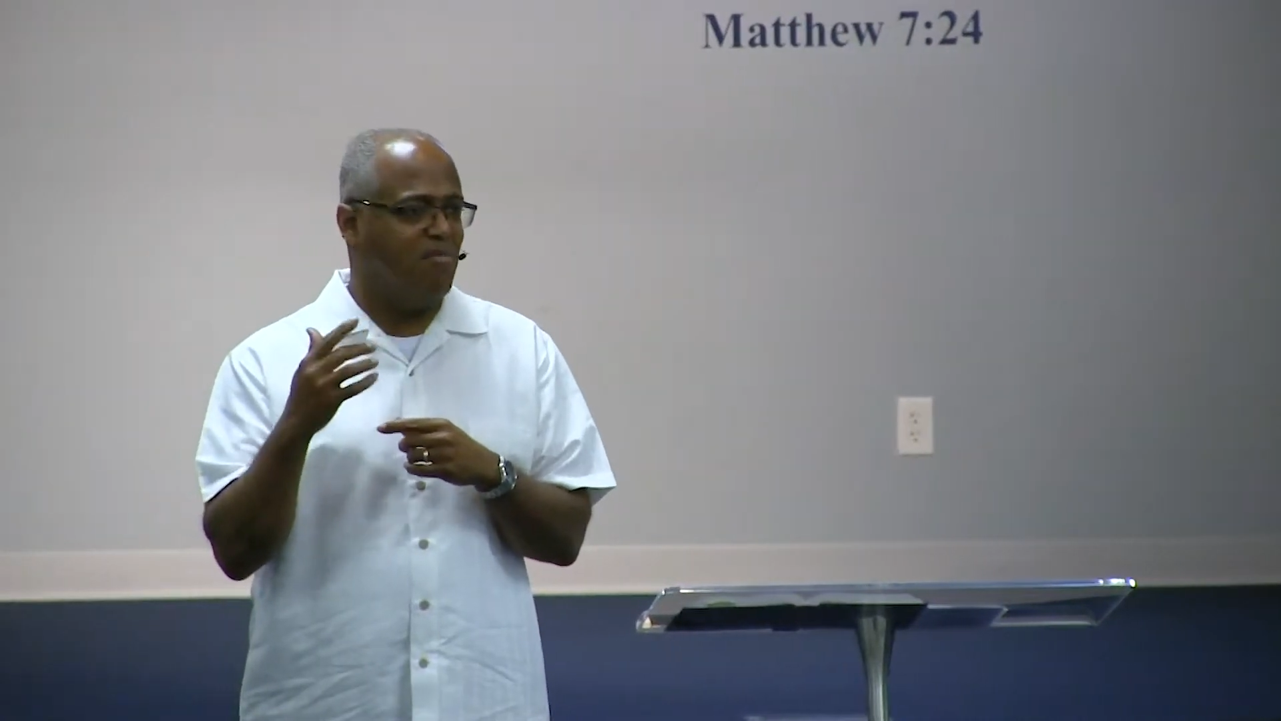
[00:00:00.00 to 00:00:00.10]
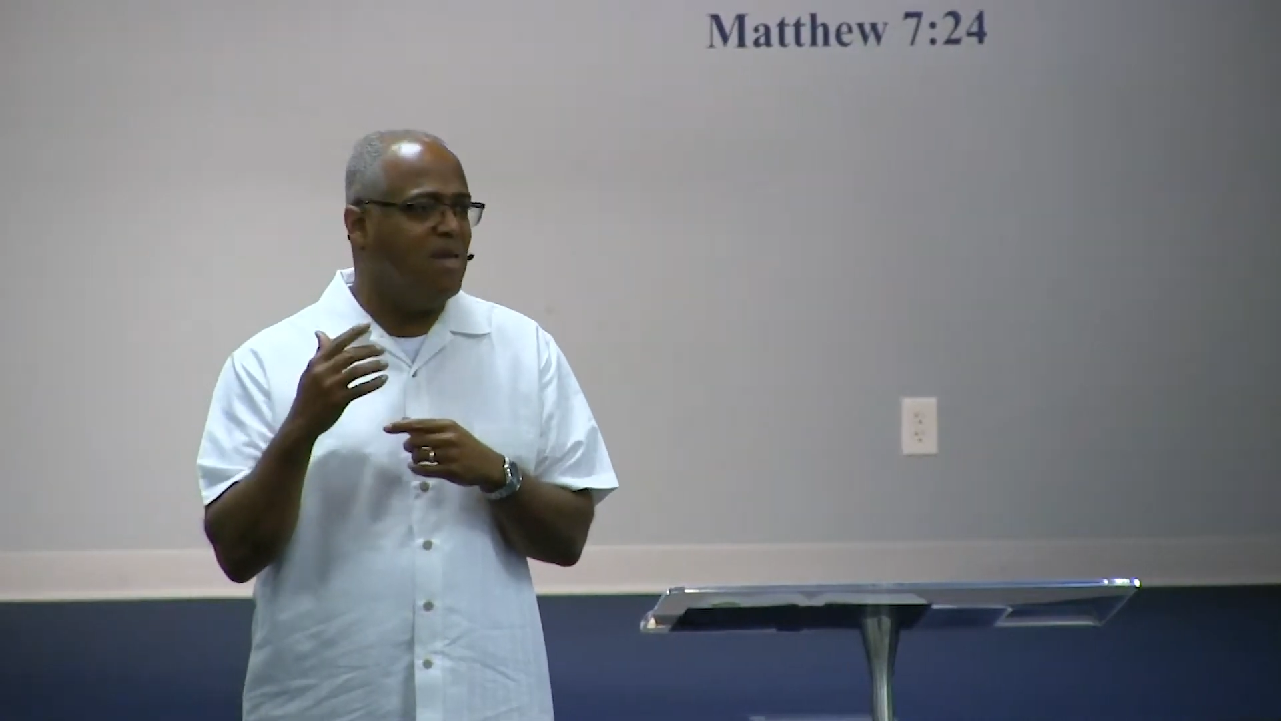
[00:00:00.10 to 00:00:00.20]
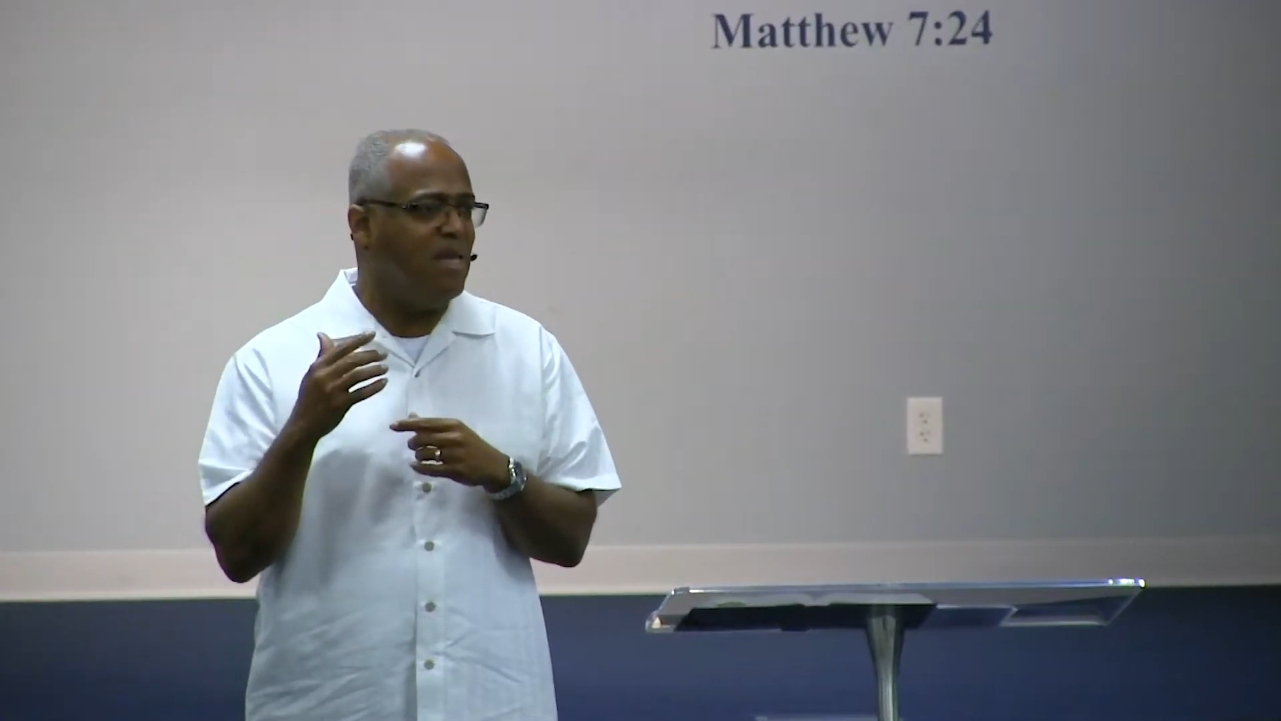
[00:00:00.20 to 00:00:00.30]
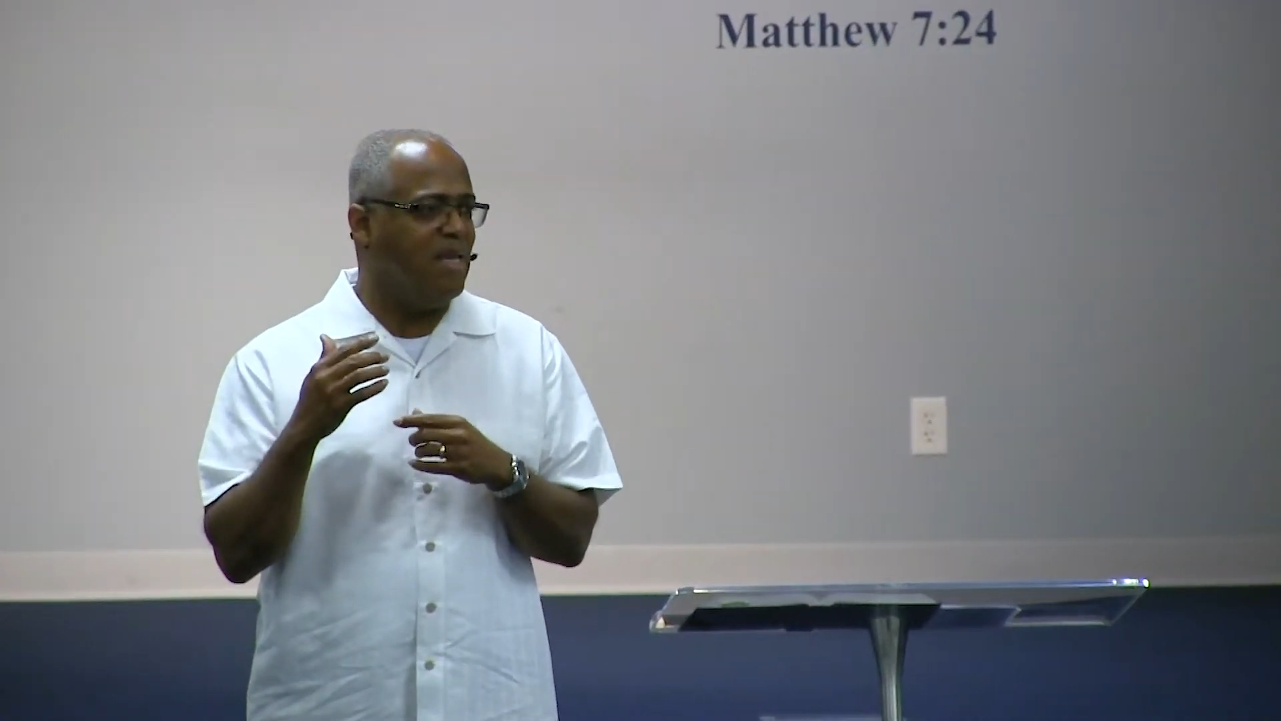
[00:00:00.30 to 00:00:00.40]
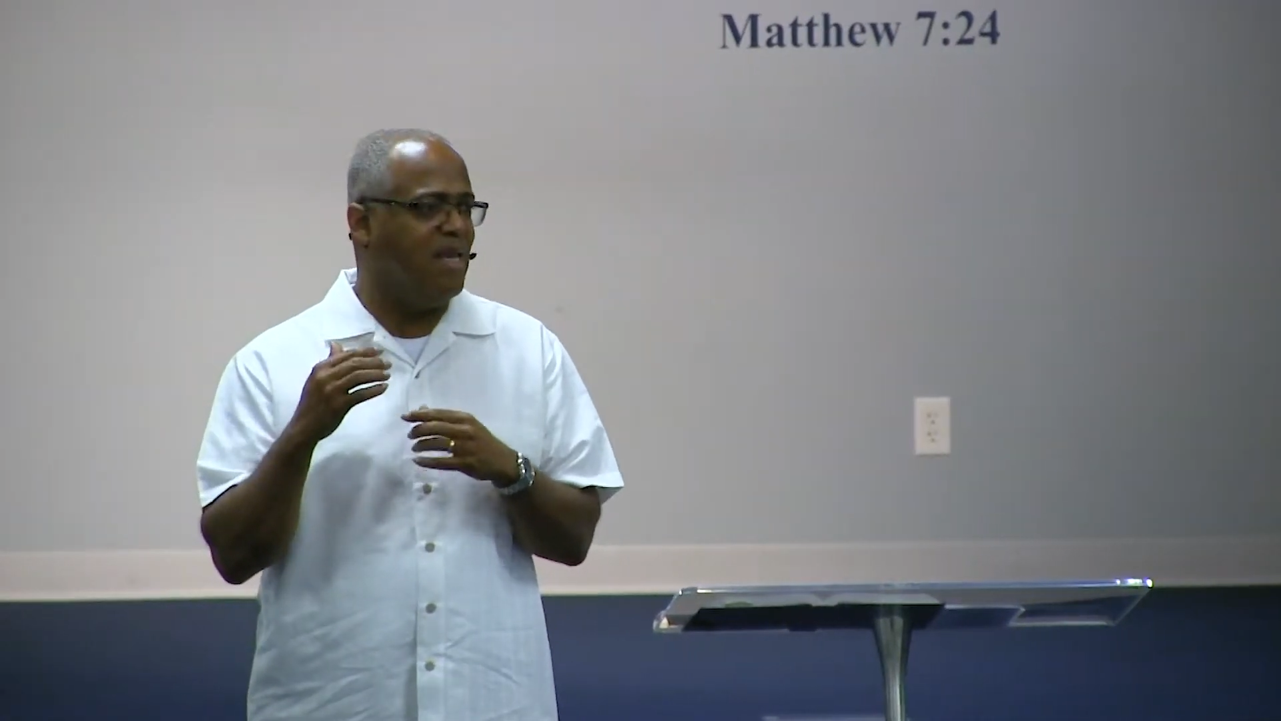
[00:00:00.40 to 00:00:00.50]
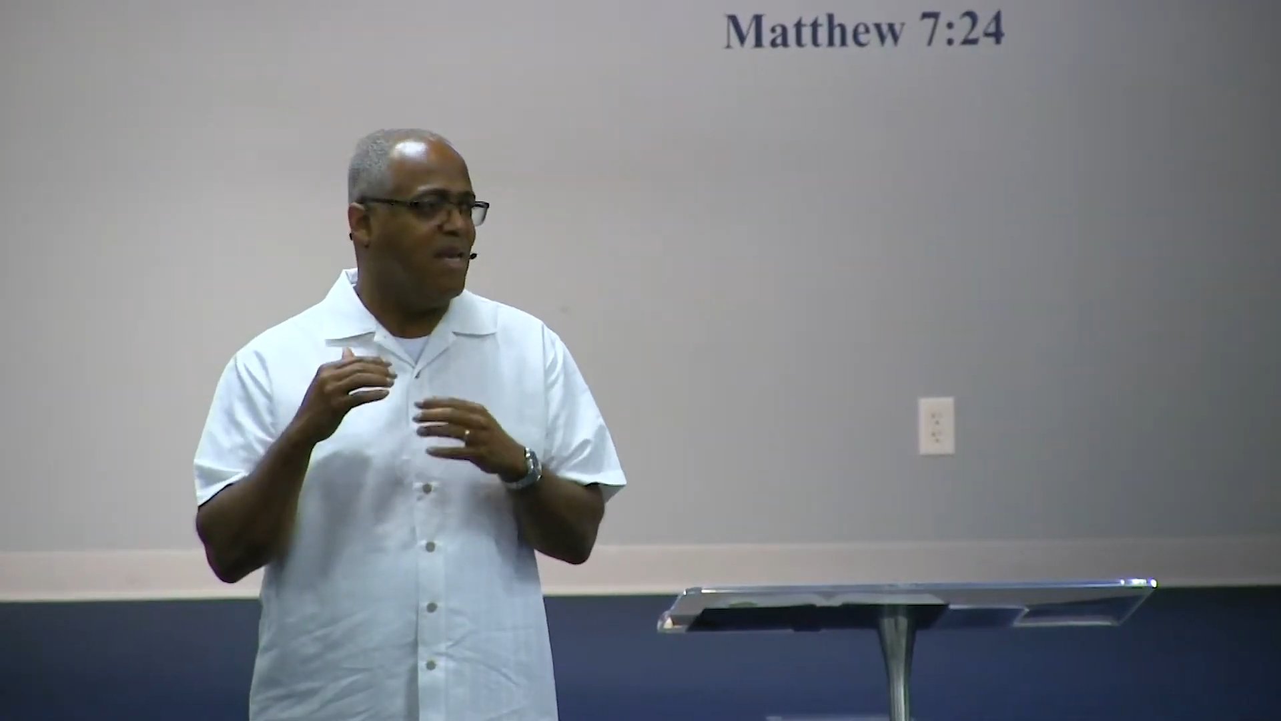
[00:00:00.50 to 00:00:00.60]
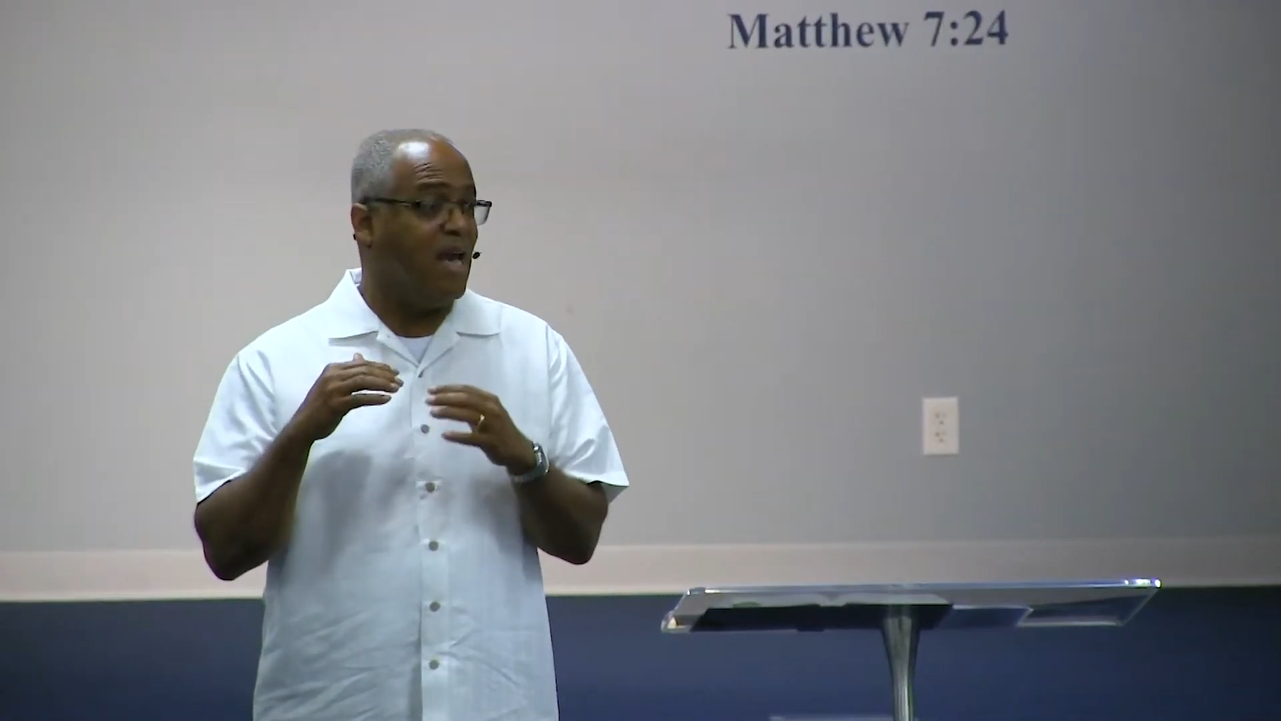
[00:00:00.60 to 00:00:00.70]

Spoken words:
Me